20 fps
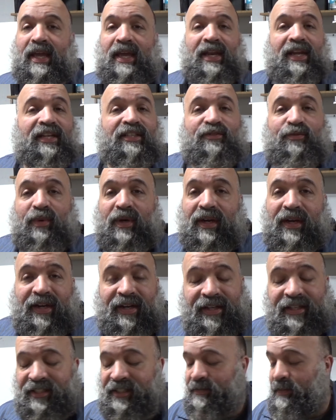it is what
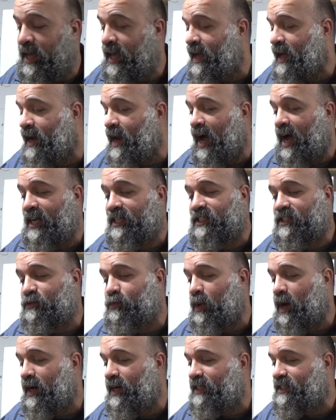it is, man. I
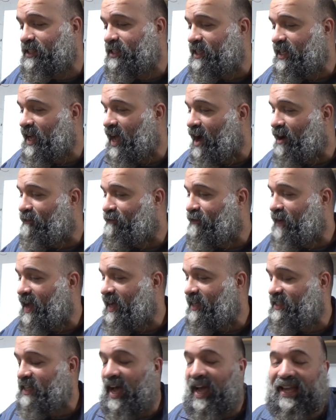just wanted to see how
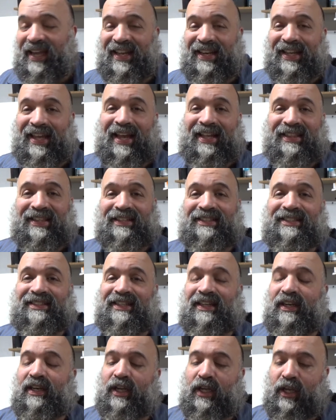fast I can get this
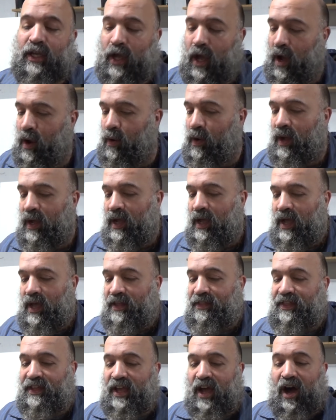thing to go.
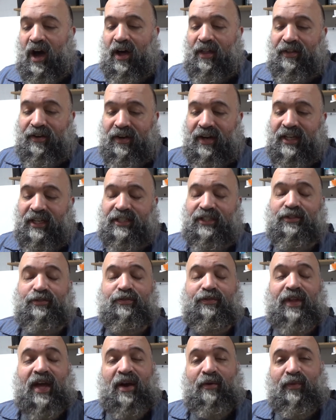The other
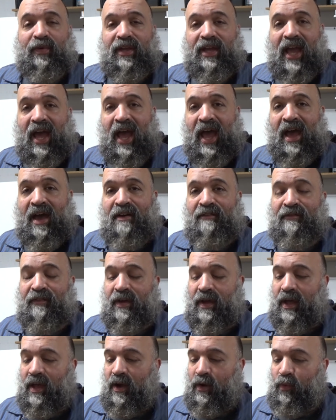issue that we have
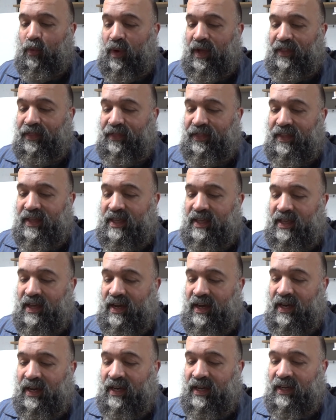with
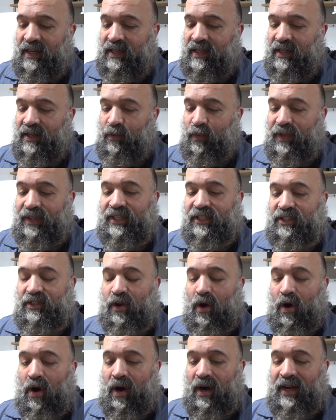this
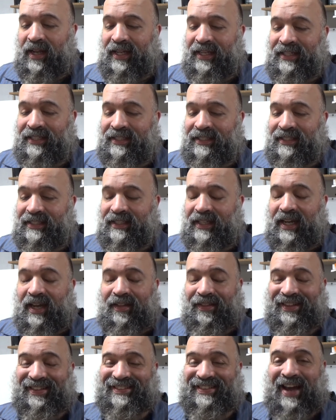car is
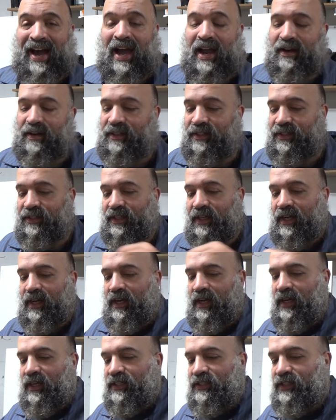the tires.
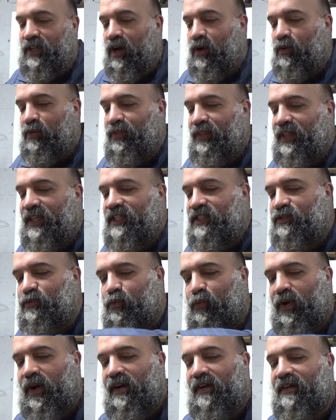So these
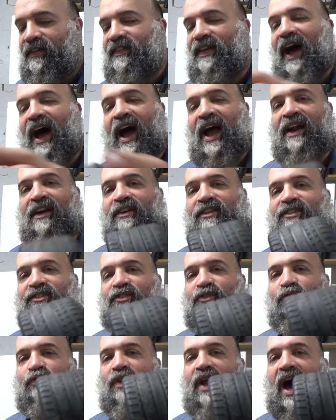rear tires
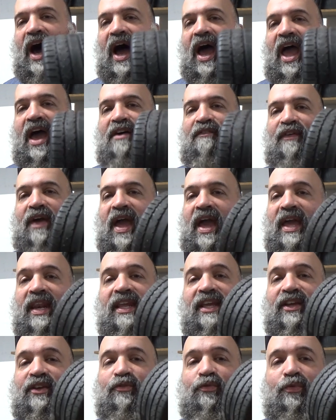do not have
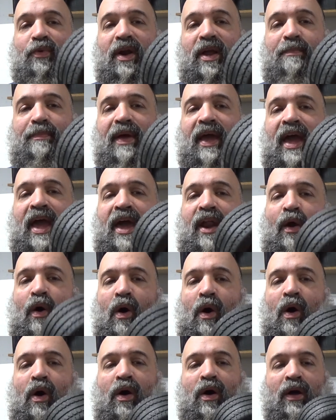any grip at
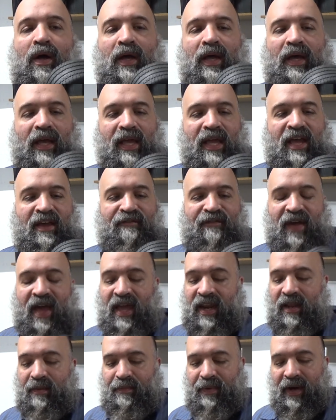all. If
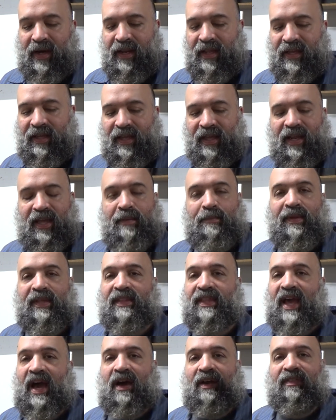anybody can hit me
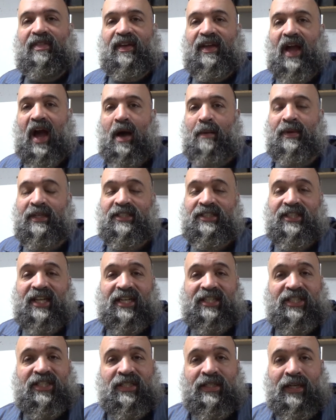down in the comments
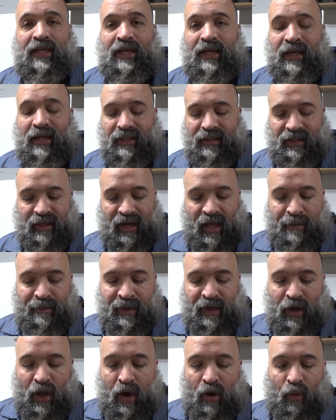section to let
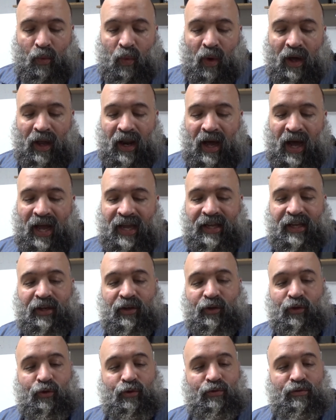me know what I
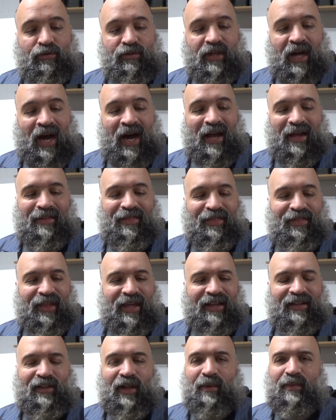can use, I
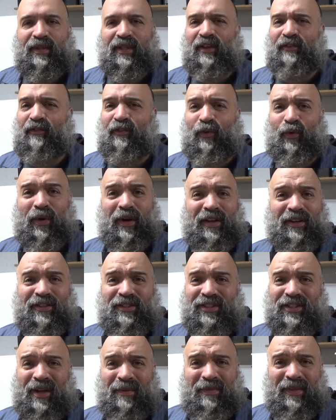think WD-40 or
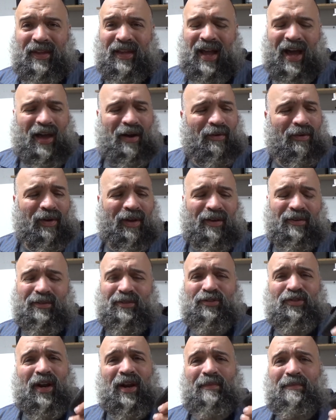something, I don't know,
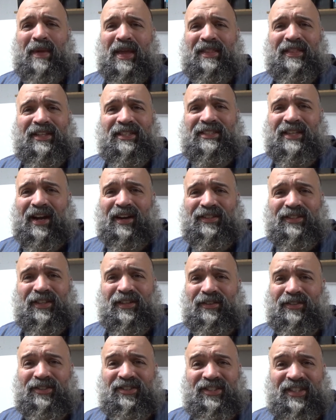try to make these tires a
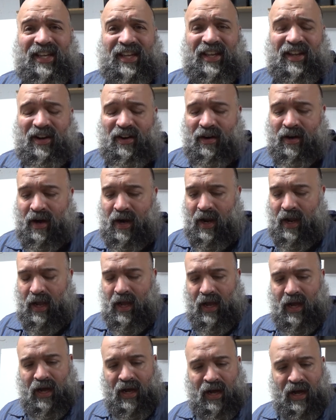little stickier.
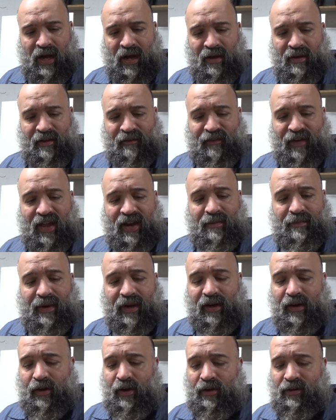If
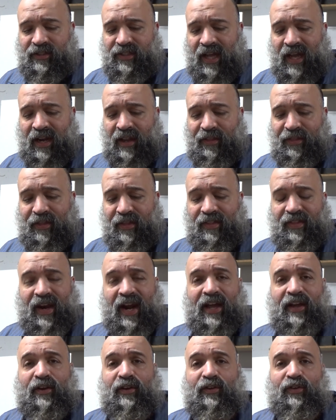anybody knows anything that
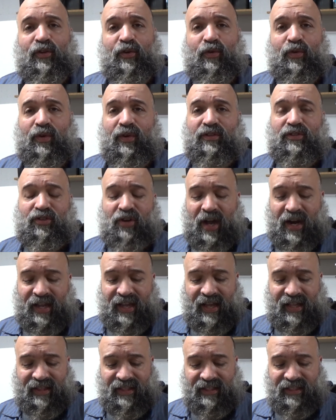I could do to try to
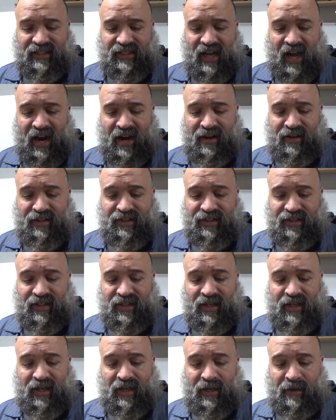get these tires
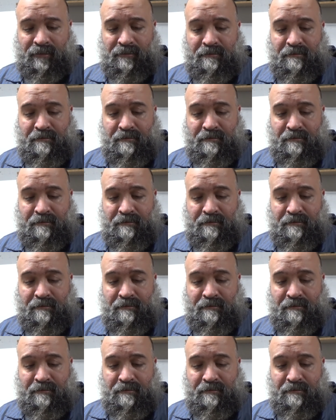to